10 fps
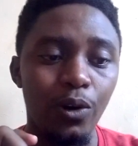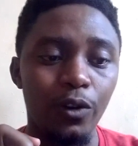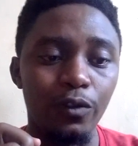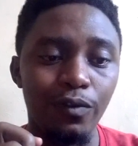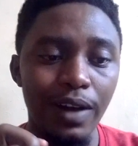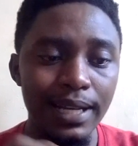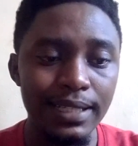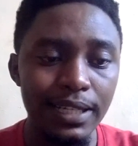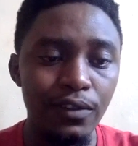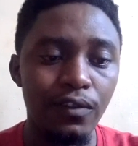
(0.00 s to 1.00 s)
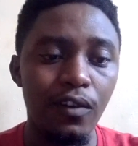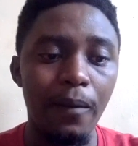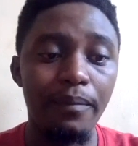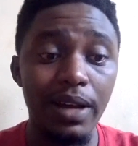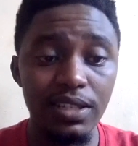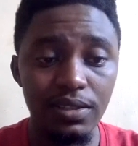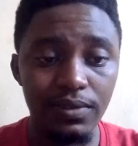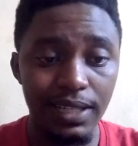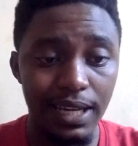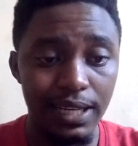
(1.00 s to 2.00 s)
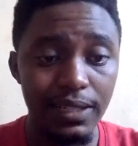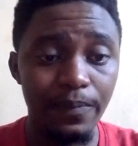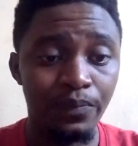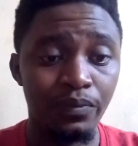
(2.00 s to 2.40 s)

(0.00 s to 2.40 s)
converted for personal gain,